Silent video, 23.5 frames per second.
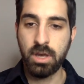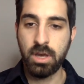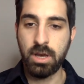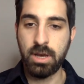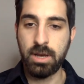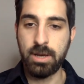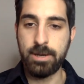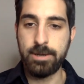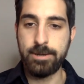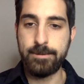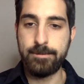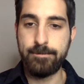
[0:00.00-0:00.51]

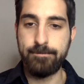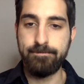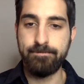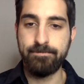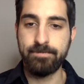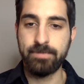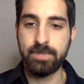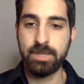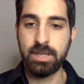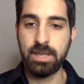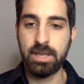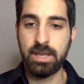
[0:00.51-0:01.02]
And
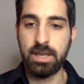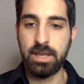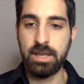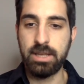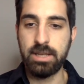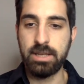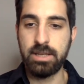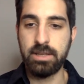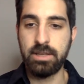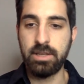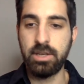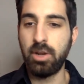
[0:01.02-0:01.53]

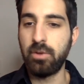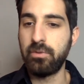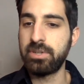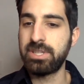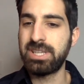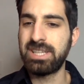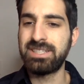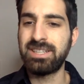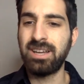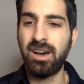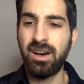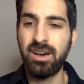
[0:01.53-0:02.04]
there's
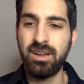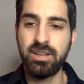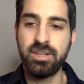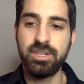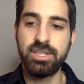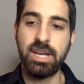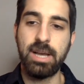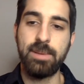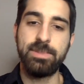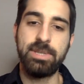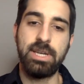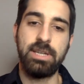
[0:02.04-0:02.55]
a ton of
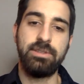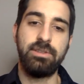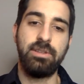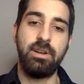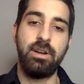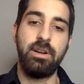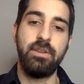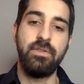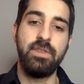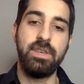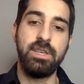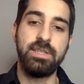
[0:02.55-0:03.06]
jobs out
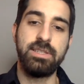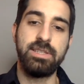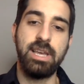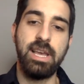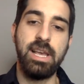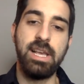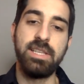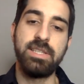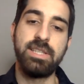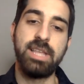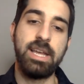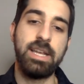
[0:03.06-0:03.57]
there these
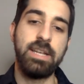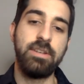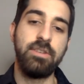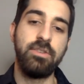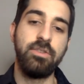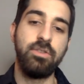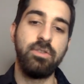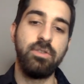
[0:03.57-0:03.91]
days that